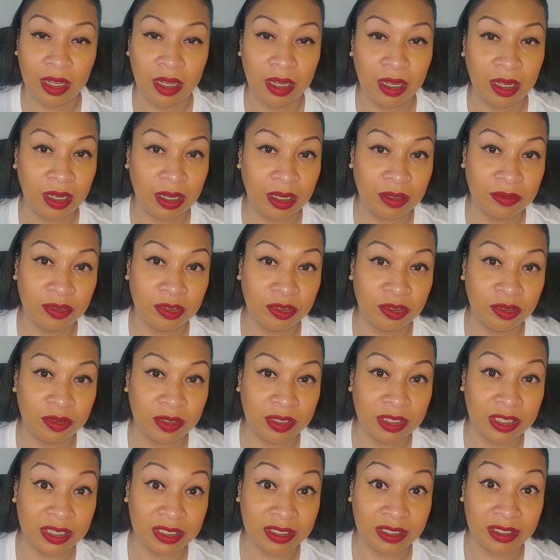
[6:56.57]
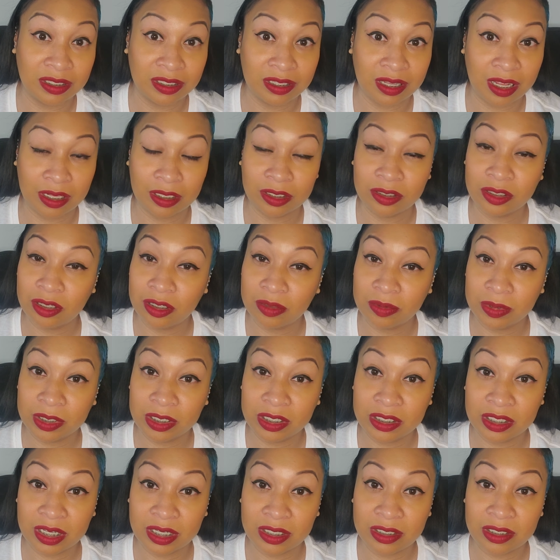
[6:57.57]
you're doing this, this, that, and the third.
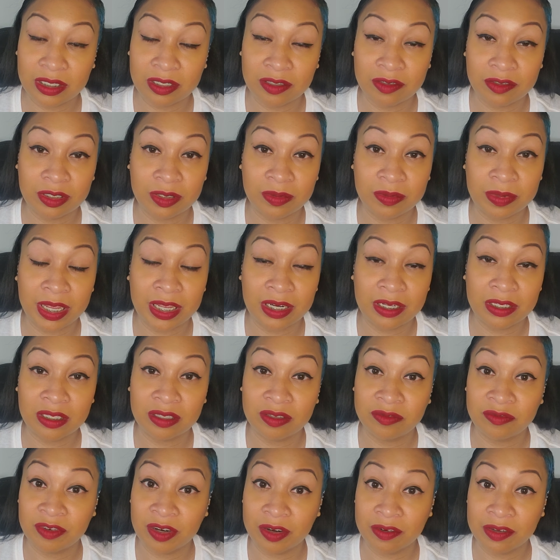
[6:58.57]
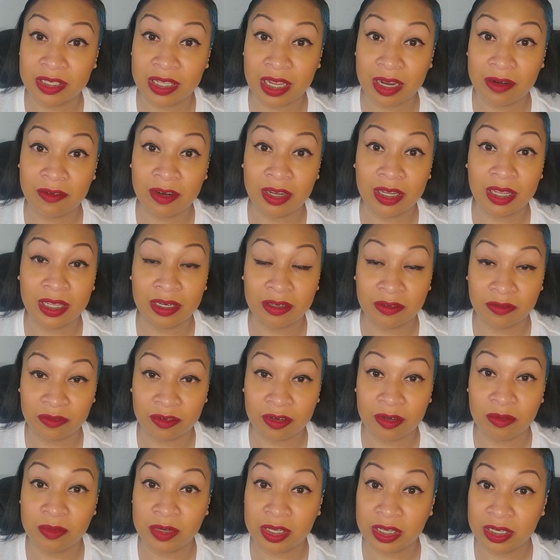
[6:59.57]
Because Sagittarius man is a very direct and
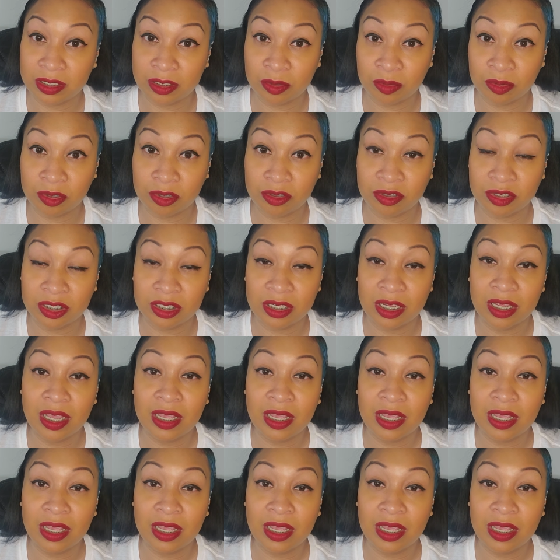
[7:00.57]
upfront with his approach.